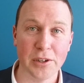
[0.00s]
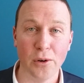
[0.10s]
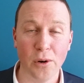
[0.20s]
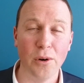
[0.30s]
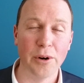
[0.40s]

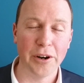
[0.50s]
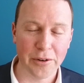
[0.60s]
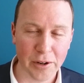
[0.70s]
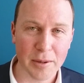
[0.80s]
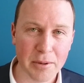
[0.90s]
or
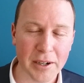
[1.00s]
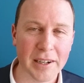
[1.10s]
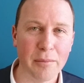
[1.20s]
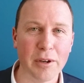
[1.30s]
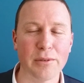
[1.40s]
owner
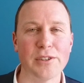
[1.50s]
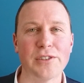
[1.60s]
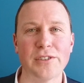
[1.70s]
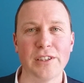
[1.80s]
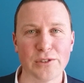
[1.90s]
occupied, and whether
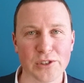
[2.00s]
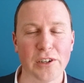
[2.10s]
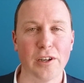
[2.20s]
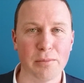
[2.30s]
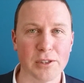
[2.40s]
it's interest
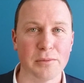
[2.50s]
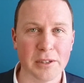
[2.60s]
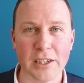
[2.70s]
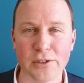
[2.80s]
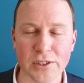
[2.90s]
only or
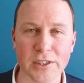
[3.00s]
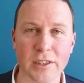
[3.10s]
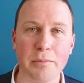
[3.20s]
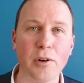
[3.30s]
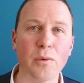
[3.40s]
principal and interest, to
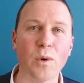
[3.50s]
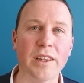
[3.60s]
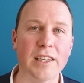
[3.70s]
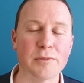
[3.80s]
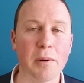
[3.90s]
the point where
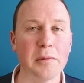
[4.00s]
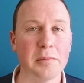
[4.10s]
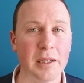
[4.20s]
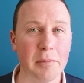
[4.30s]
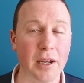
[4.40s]
there's
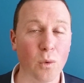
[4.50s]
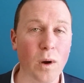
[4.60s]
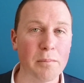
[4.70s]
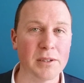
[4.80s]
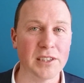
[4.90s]
probably about a
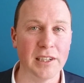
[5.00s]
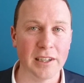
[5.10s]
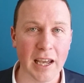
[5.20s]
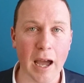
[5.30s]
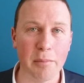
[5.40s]

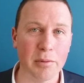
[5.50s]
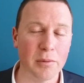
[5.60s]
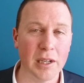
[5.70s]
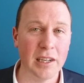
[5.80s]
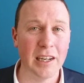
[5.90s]
1% gap
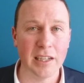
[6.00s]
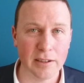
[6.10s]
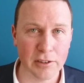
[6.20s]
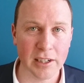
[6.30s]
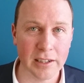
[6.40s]
in any
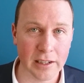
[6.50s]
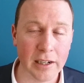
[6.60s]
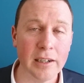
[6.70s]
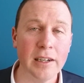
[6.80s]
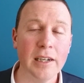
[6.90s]
given lender